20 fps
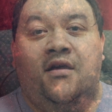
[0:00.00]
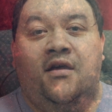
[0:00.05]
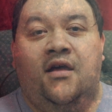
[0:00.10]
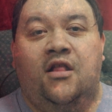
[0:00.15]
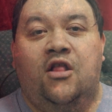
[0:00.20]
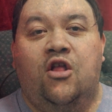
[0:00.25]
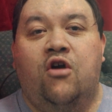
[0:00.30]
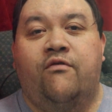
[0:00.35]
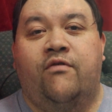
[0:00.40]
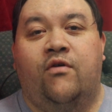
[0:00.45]

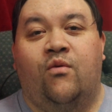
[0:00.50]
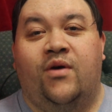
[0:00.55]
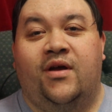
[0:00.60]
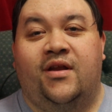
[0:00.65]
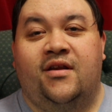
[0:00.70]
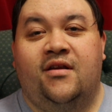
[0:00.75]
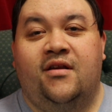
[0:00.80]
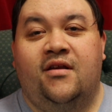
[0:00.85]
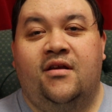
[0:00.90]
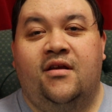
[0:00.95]
Hello
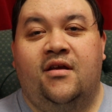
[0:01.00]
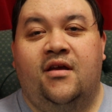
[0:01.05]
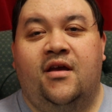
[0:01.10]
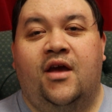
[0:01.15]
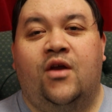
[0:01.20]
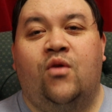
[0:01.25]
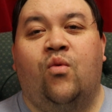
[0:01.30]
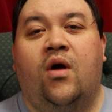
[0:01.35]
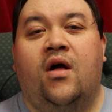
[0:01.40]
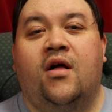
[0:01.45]
everyone,
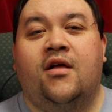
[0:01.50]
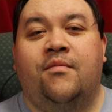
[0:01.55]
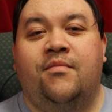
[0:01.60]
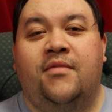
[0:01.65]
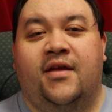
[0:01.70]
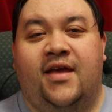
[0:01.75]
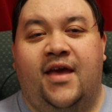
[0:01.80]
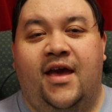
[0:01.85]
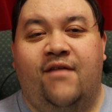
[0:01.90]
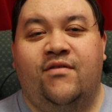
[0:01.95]
and welcome
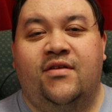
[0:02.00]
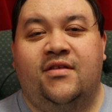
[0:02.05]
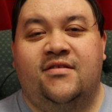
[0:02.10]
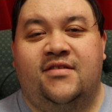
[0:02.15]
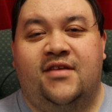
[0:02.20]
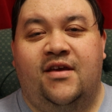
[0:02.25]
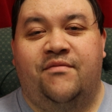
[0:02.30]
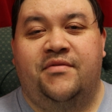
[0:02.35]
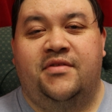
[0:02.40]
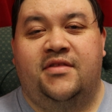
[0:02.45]
to Kevin's
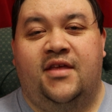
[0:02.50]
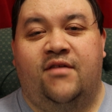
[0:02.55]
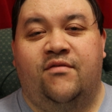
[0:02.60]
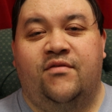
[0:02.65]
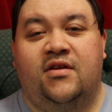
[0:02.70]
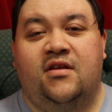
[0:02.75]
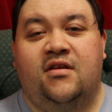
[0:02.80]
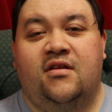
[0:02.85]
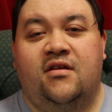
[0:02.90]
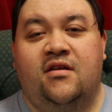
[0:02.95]
Seventh
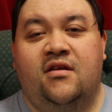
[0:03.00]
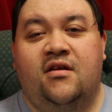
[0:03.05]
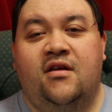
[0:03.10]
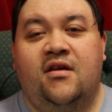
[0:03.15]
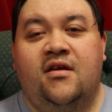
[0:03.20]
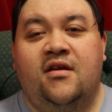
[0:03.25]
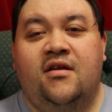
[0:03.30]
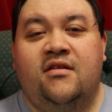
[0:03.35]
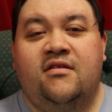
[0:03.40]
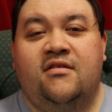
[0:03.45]
Heaven.
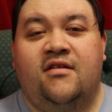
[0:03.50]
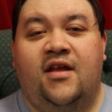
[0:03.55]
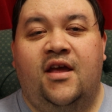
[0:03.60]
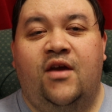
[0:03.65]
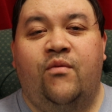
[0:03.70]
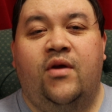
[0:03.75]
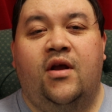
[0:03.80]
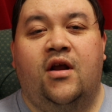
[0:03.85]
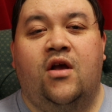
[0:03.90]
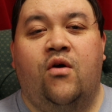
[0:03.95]
Today
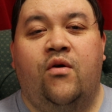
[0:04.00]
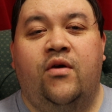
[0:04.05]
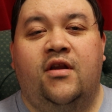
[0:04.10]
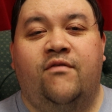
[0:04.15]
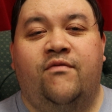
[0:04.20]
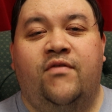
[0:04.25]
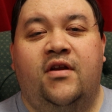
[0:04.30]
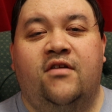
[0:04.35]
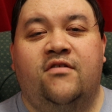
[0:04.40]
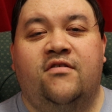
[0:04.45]
we are going to
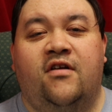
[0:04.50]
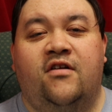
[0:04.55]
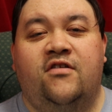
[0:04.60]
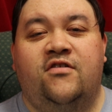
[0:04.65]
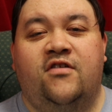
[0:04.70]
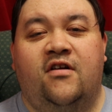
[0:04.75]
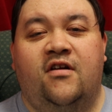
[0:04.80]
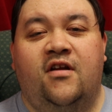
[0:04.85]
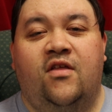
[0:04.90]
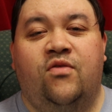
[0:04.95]
finish our
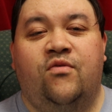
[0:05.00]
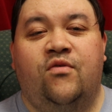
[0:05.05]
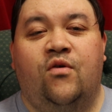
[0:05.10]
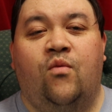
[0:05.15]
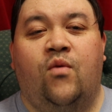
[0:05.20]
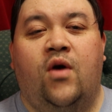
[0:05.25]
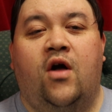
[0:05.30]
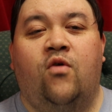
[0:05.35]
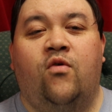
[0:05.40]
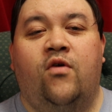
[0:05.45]
journey through
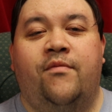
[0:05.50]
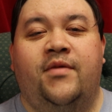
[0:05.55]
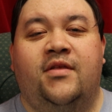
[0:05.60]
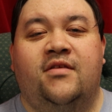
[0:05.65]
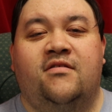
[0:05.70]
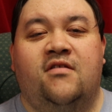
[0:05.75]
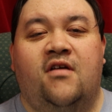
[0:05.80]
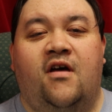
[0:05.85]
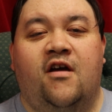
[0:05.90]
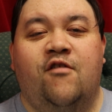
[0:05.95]
Walt
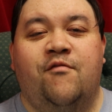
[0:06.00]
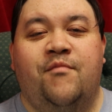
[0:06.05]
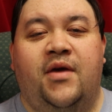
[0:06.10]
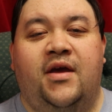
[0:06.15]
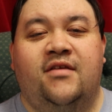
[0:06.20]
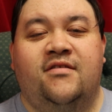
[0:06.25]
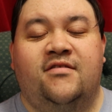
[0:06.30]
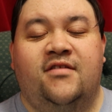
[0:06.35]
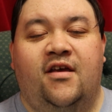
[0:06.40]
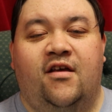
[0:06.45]
Whitman's Song of
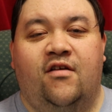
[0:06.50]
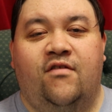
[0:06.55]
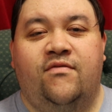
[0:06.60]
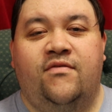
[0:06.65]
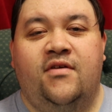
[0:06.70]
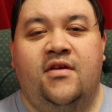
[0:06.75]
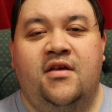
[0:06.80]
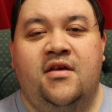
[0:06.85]
Myself